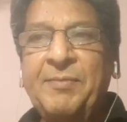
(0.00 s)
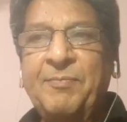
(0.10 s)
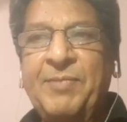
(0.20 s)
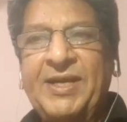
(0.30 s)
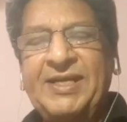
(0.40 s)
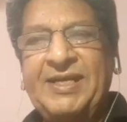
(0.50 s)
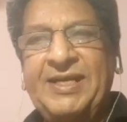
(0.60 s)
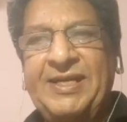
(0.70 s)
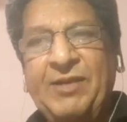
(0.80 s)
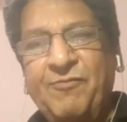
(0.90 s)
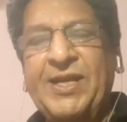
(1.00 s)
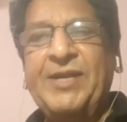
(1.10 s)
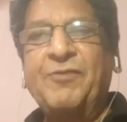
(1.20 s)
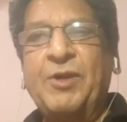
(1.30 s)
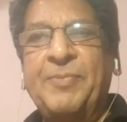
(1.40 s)
but
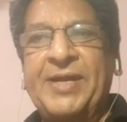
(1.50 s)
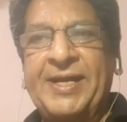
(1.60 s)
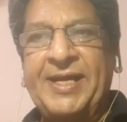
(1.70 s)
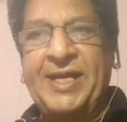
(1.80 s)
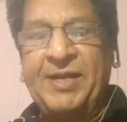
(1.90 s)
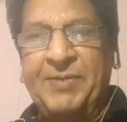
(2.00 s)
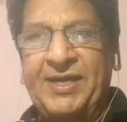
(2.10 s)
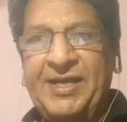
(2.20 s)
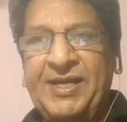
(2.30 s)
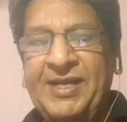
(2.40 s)
different from pranayama